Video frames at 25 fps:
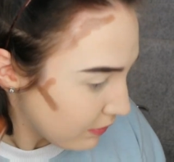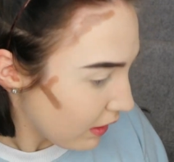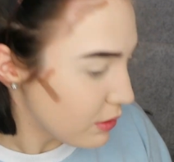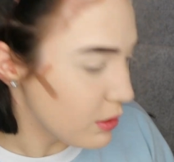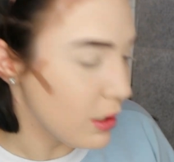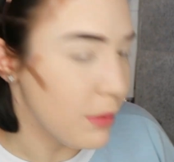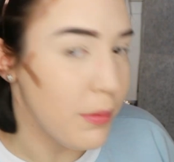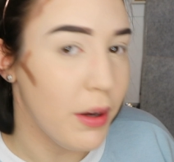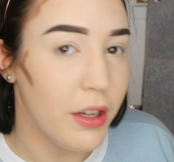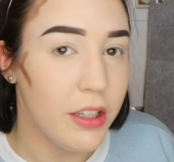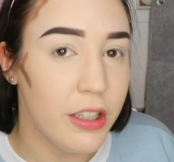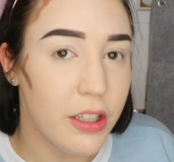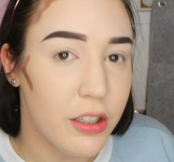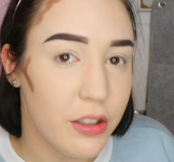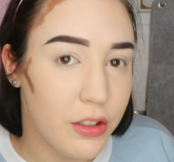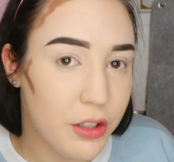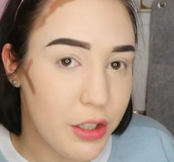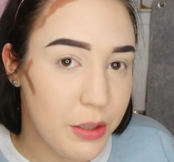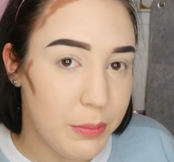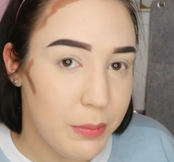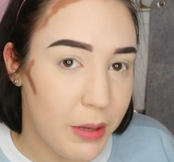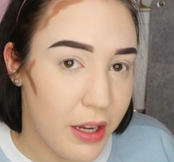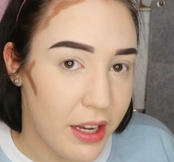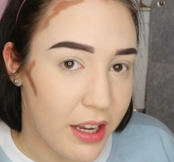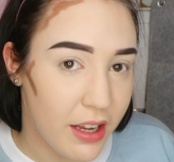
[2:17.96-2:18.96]
So I'm only going to
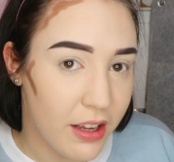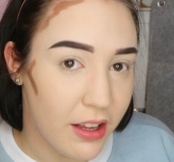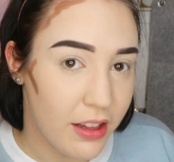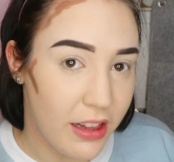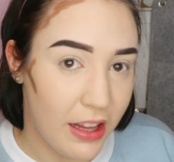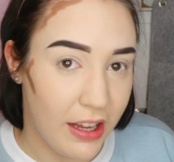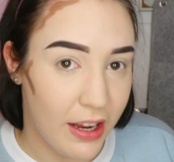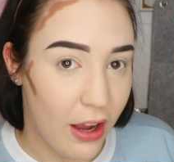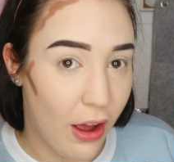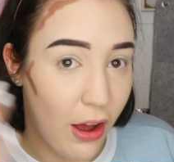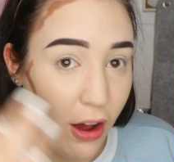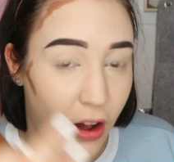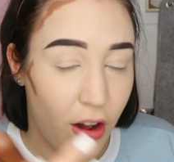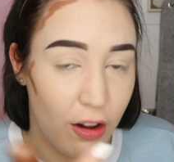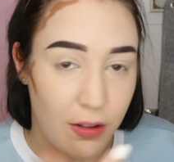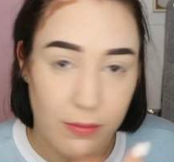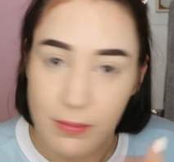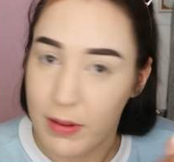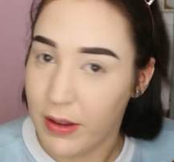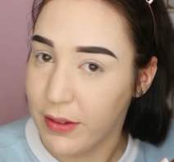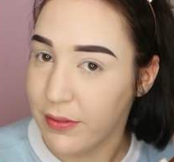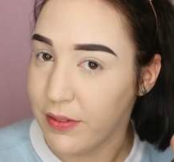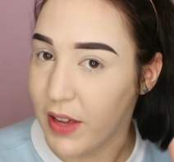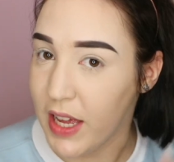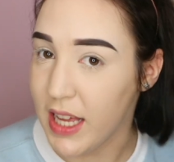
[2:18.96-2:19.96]
do my half
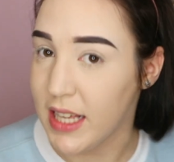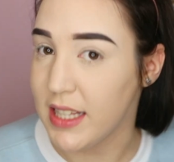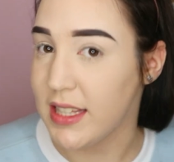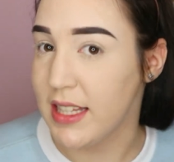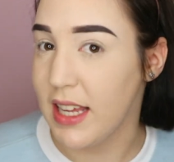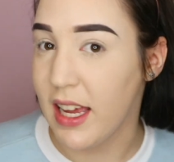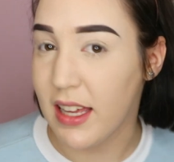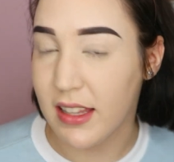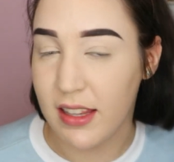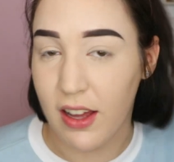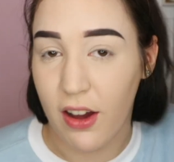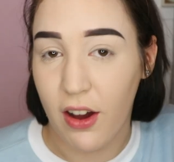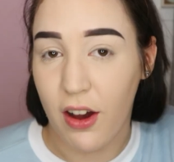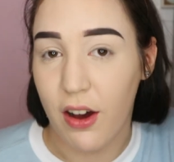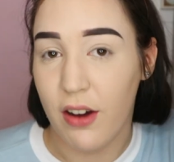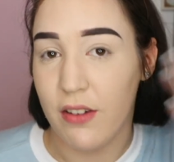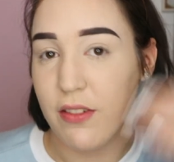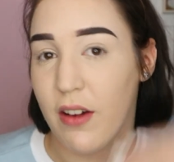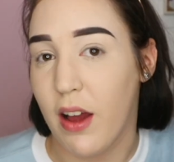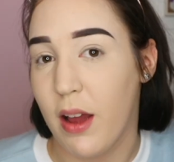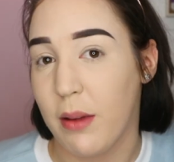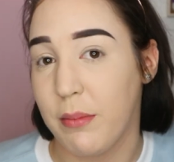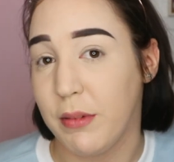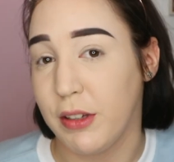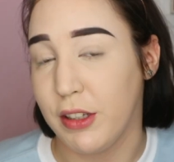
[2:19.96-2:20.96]
my face. The other half
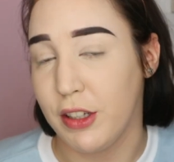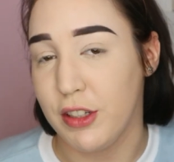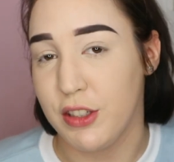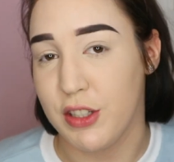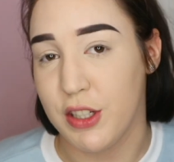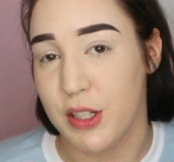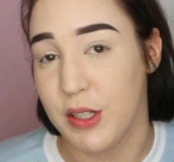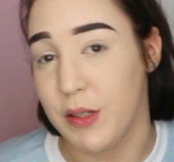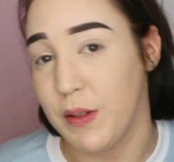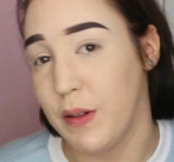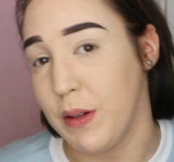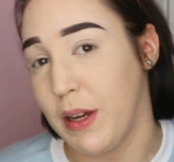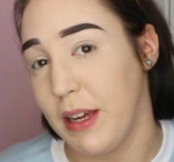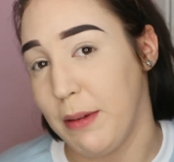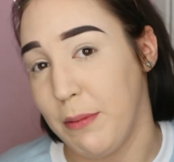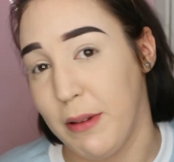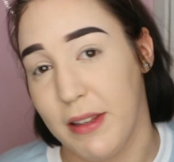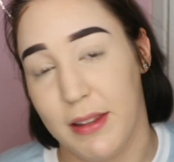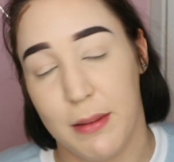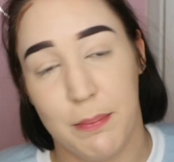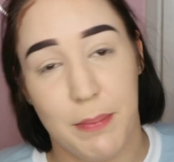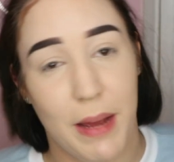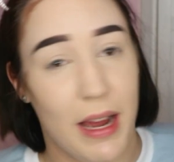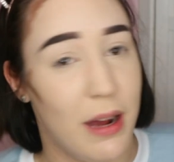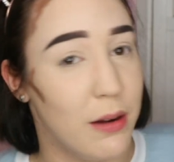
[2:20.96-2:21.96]
I'm going to do
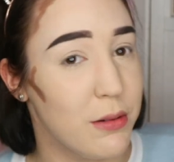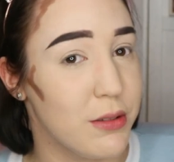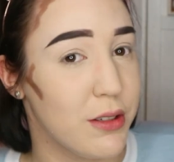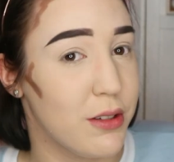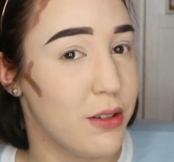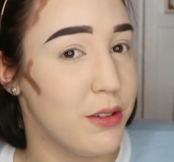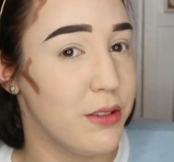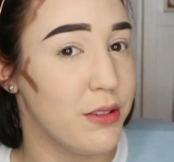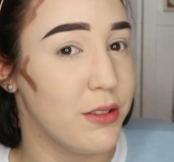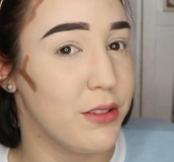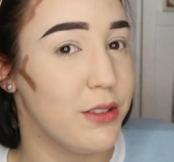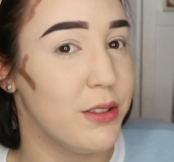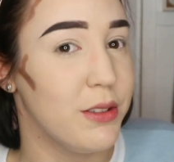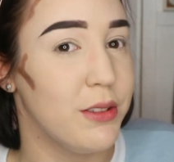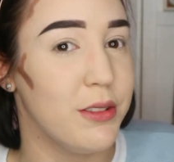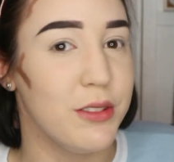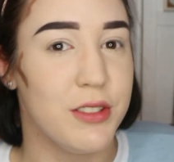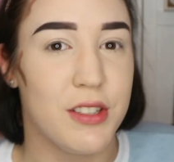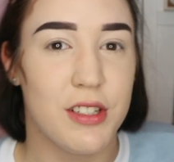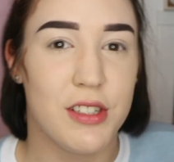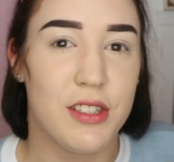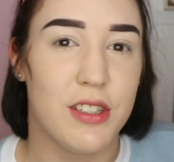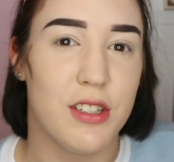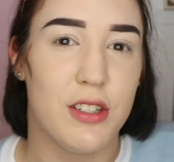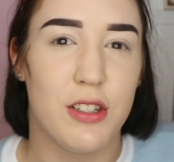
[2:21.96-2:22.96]
with powder contour,
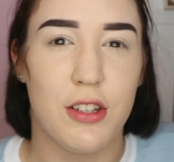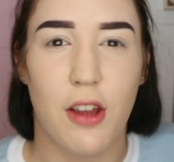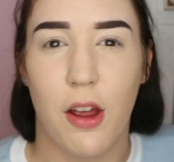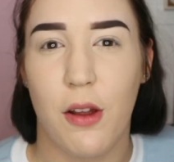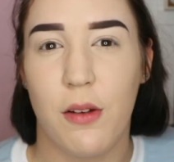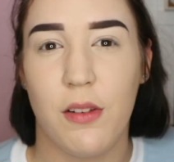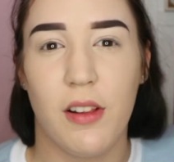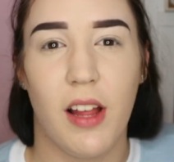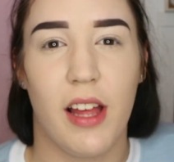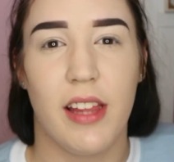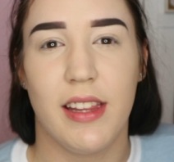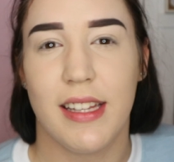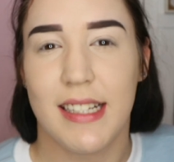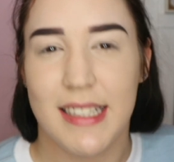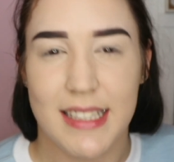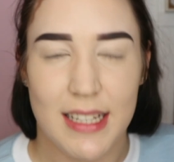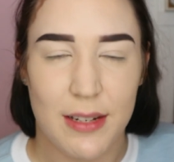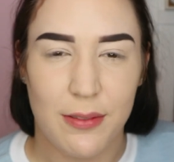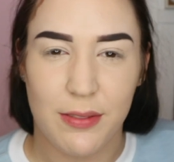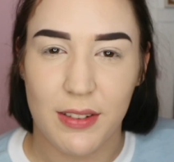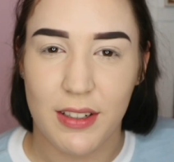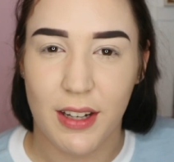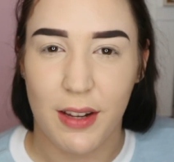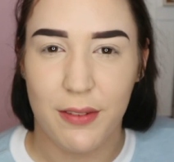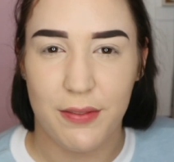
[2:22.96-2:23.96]
just to show like the
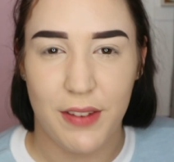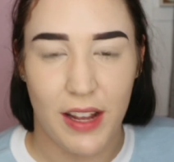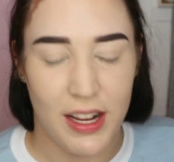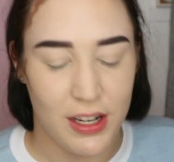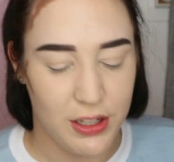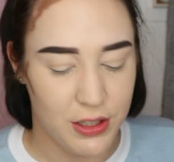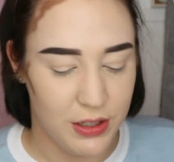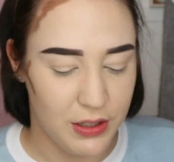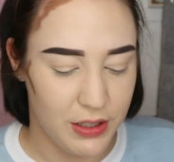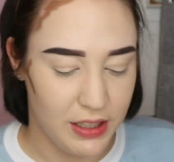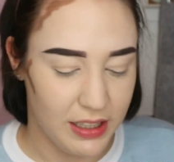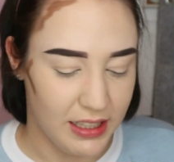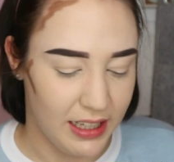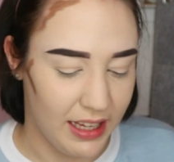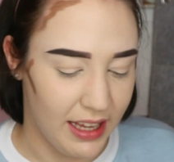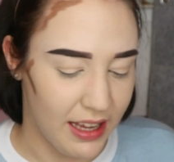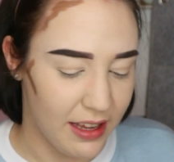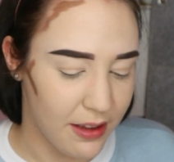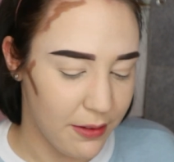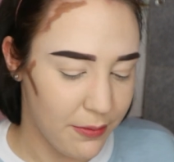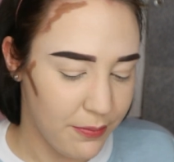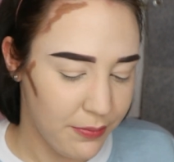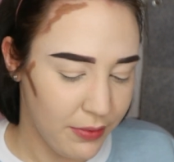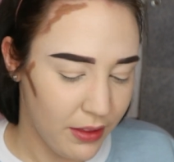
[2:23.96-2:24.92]
different effects you can get.